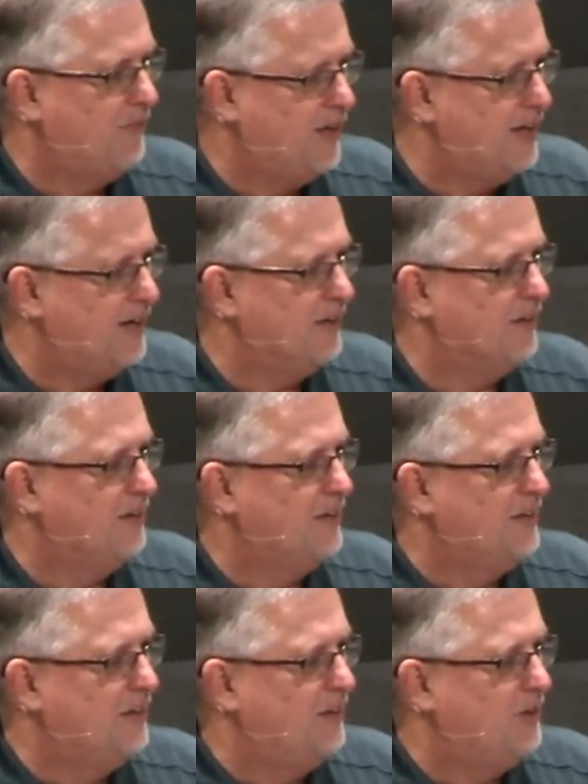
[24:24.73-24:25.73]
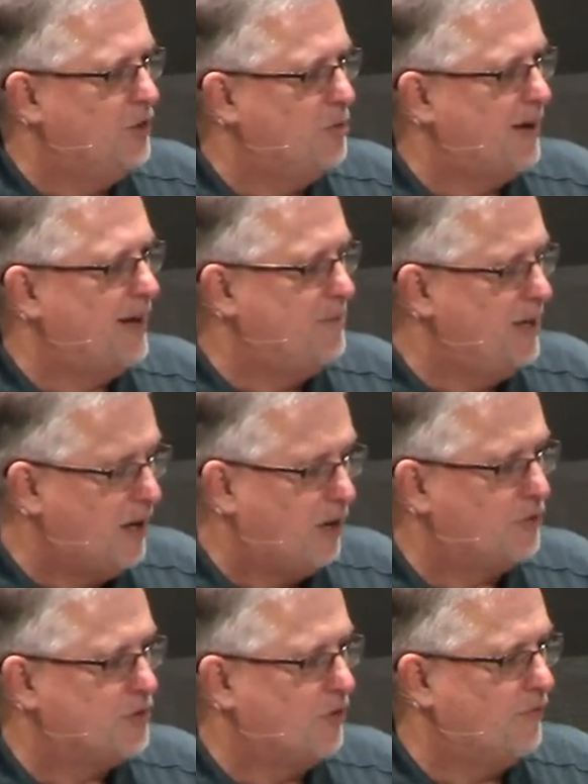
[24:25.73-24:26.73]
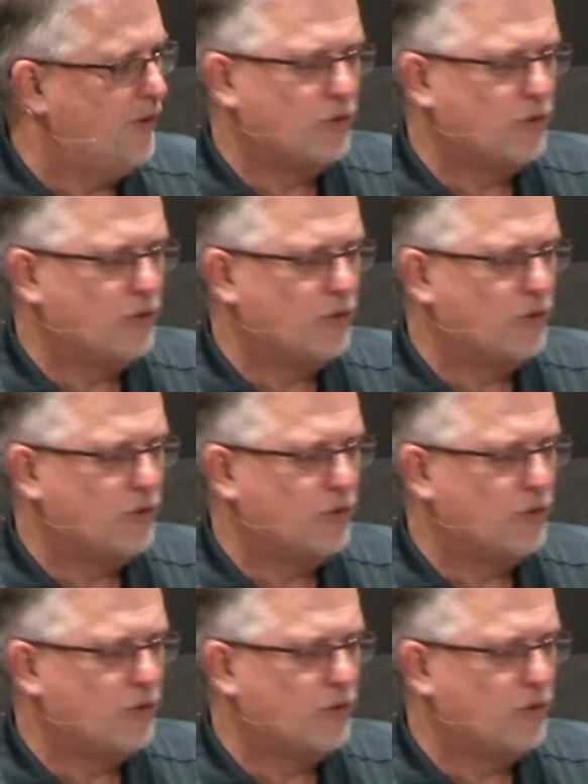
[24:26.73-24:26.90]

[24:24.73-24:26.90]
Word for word: there you may be also.